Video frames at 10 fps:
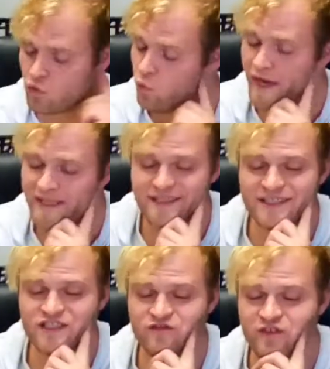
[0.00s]
the weight
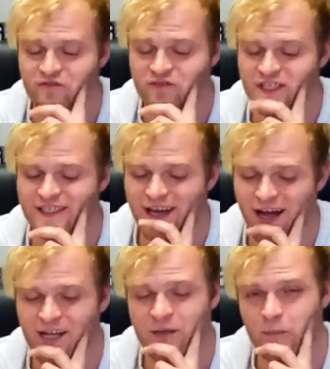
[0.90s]
is
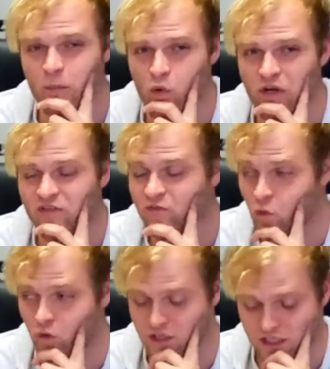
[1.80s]

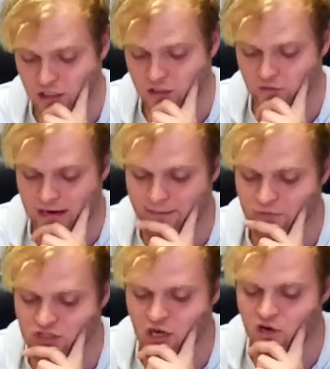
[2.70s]
59.4
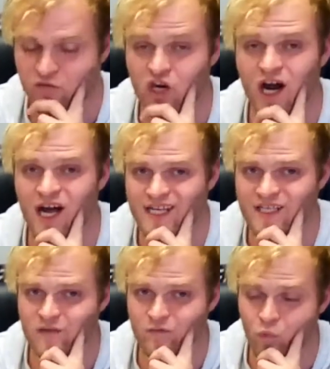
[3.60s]
kilograms over a
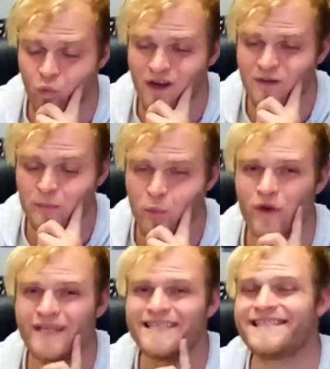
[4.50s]
height of
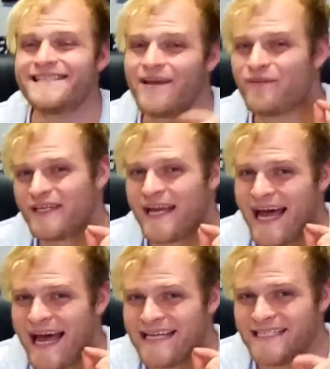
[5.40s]

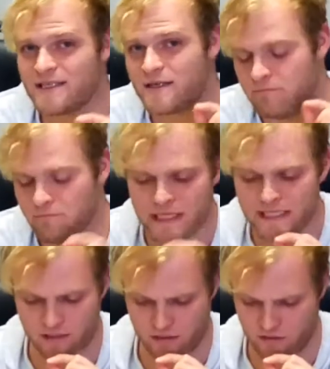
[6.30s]
1.78
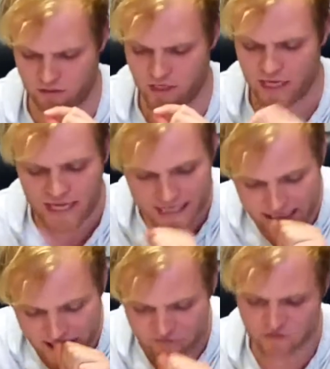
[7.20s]
meters
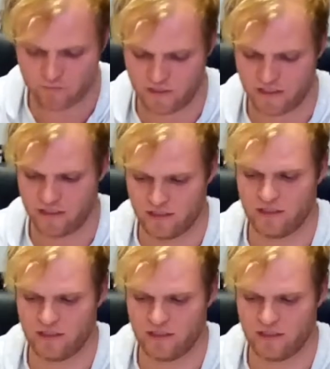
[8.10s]
gives me